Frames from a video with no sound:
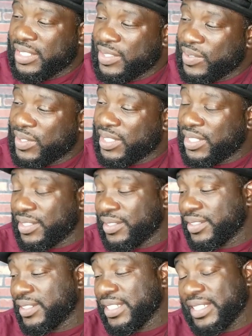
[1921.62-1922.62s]

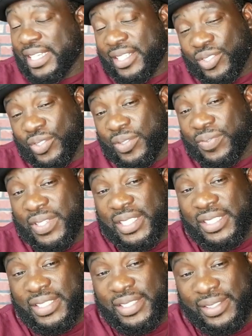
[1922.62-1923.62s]
Well, did that do it for
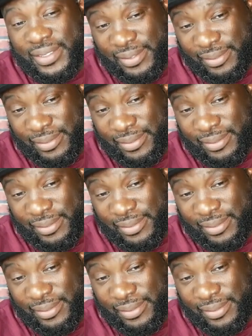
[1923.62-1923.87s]
you?